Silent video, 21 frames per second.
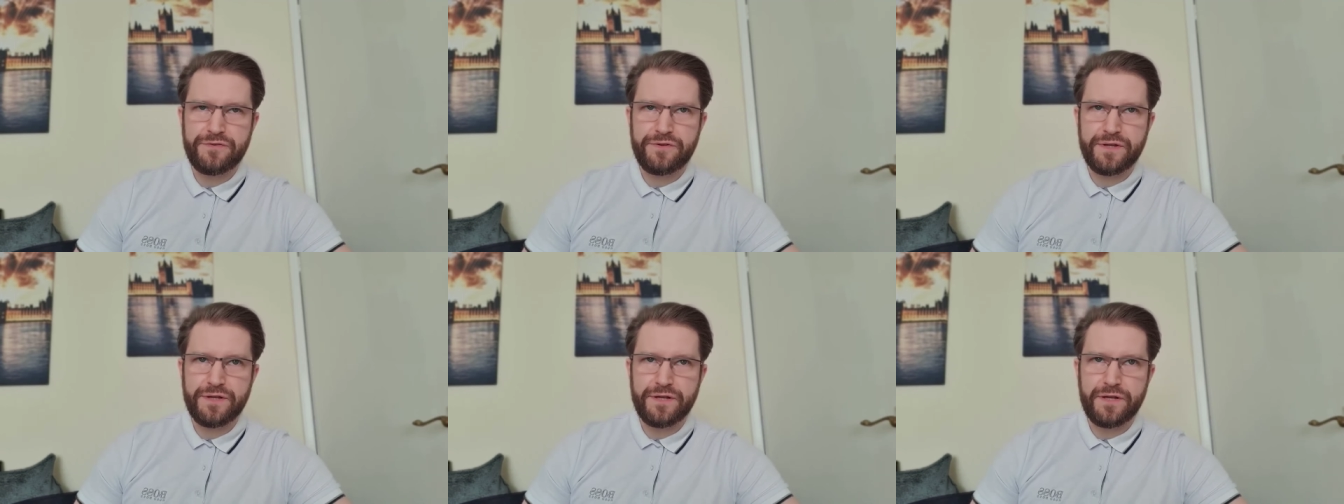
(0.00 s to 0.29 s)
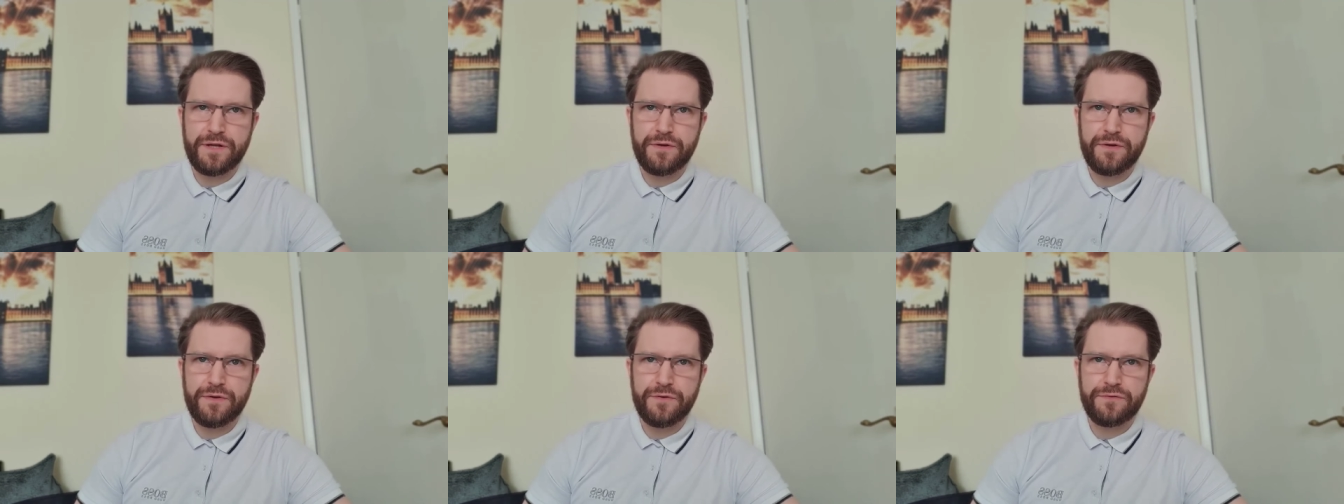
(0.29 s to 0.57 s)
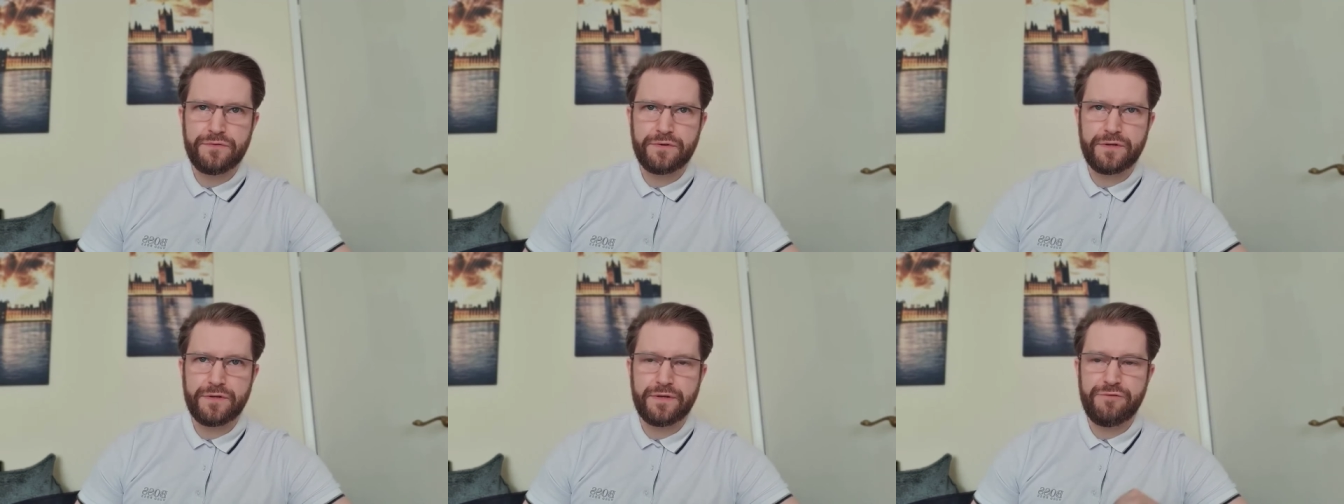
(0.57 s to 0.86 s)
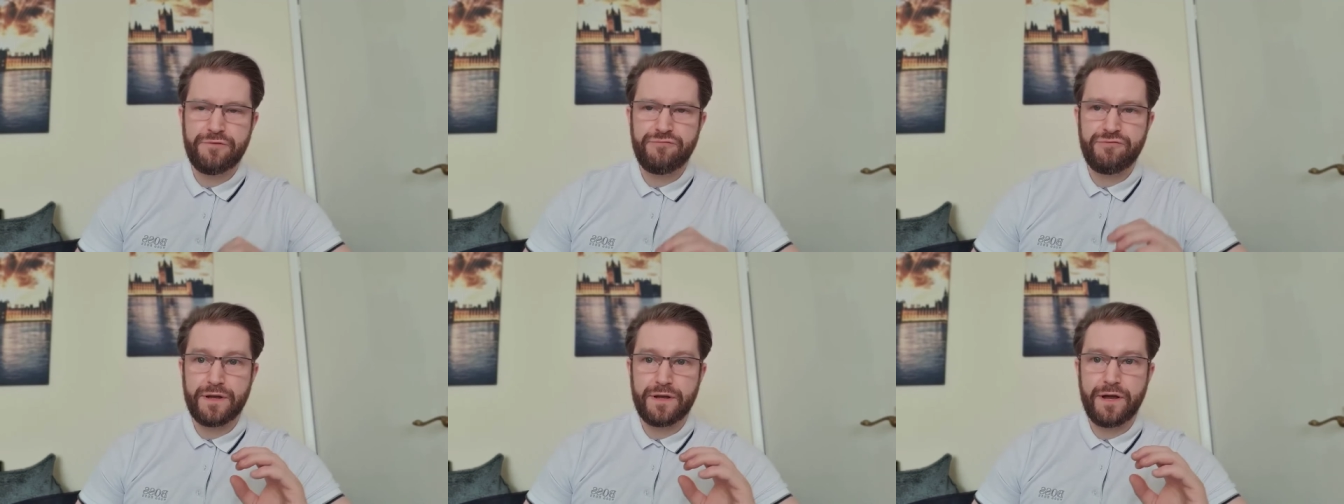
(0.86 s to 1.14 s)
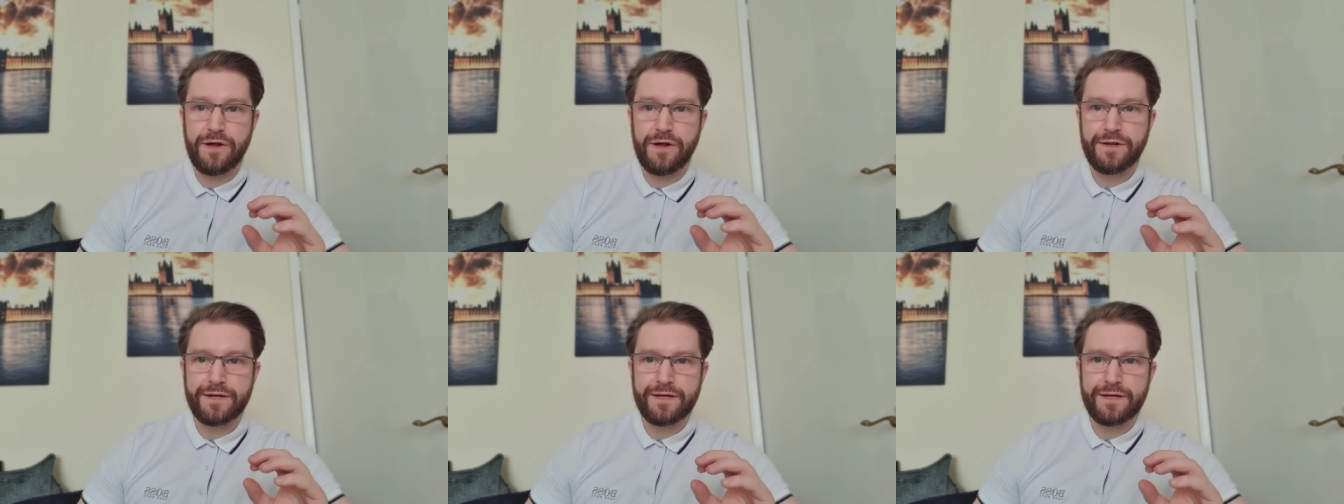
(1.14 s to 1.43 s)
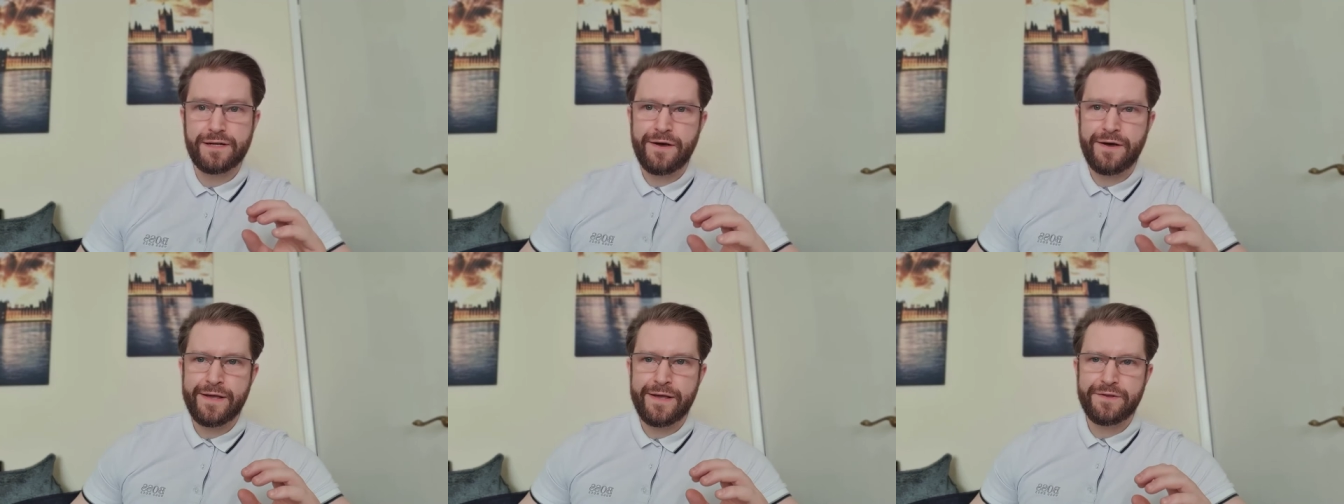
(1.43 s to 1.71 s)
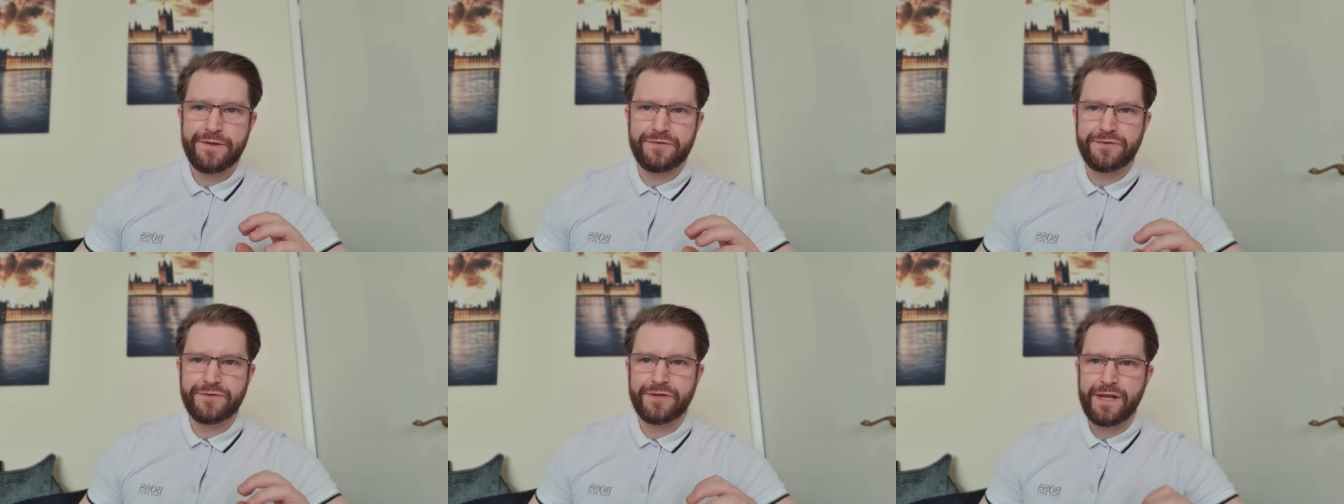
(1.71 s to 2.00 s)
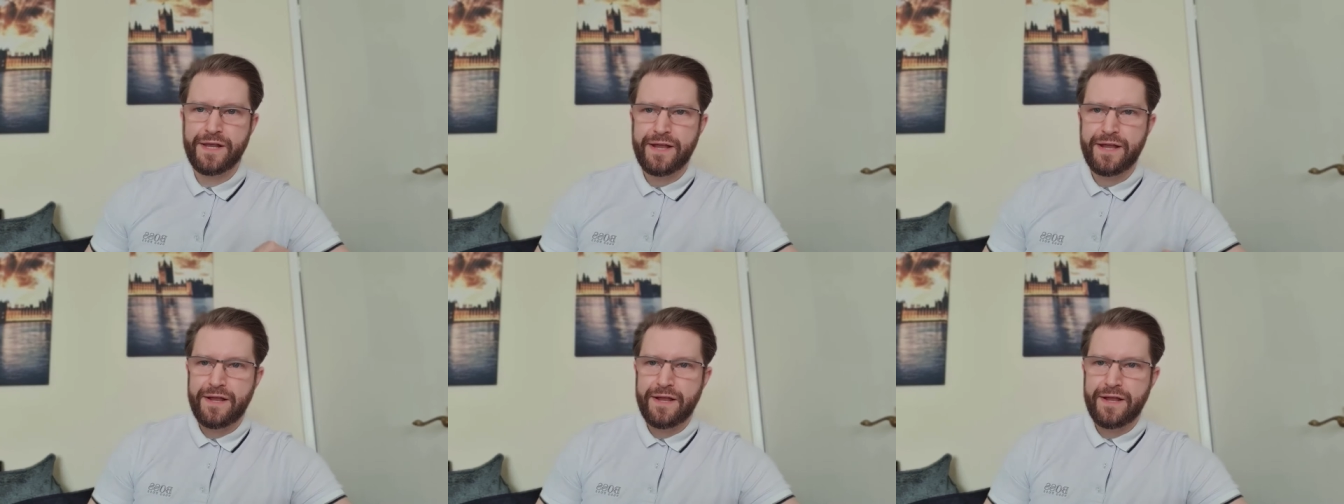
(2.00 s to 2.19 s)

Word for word: to use different coloured lights.